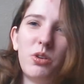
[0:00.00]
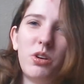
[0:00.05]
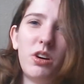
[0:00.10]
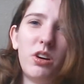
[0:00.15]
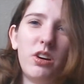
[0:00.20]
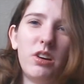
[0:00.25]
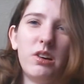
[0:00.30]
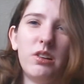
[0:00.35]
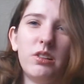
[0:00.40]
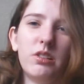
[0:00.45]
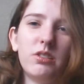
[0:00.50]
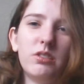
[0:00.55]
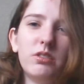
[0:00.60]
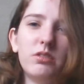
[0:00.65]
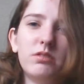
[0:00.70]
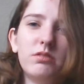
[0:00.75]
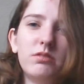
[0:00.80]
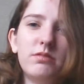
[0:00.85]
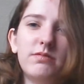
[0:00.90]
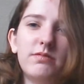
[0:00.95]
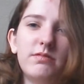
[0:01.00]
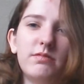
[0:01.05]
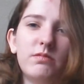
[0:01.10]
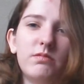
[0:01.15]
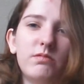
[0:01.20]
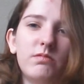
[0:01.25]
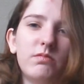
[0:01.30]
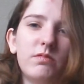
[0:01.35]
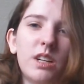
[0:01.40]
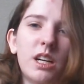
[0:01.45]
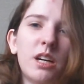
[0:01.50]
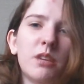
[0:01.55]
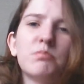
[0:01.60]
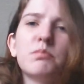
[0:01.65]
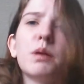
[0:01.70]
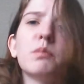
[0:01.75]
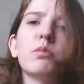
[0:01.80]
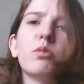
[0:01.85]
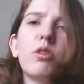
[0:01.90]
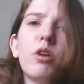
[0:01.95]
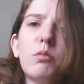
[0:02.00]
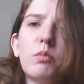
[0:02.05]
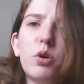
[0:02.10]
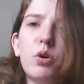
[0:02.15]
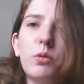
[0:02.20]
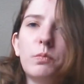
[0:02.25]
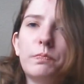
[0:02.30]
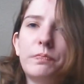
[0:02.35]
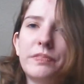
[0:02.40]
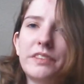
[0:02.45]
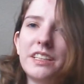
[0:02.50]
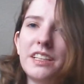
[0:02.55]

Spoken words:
are unmemorable.